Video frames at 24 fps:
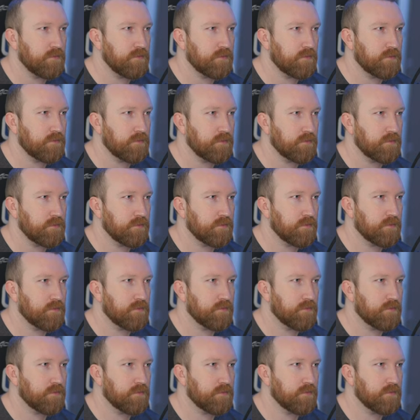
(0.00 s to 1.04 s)

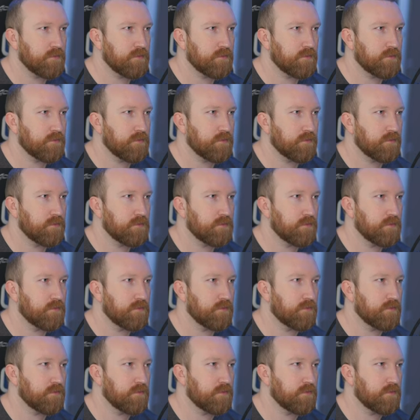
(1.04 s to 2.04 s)
Nothing is said.